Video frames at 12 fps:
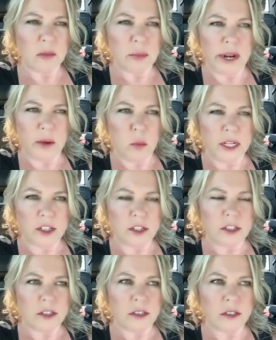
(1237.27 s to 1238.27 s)
But I
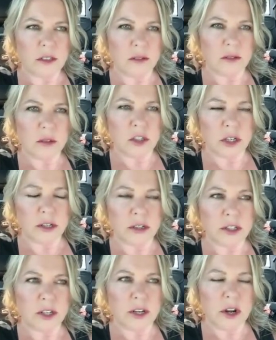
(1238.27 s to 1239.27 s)
wished the
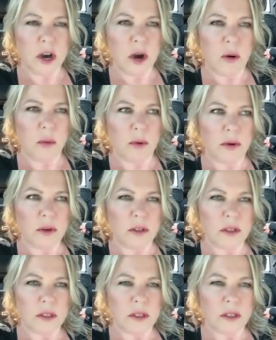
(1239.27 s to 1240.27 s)
church could know
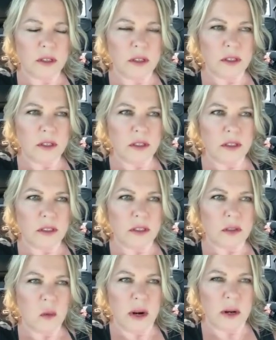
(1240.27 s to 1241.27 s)

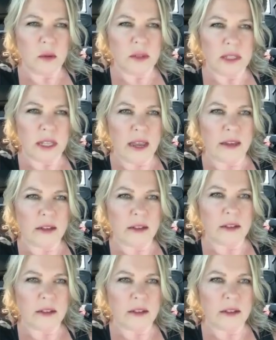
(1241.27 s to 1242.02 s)
what it was like,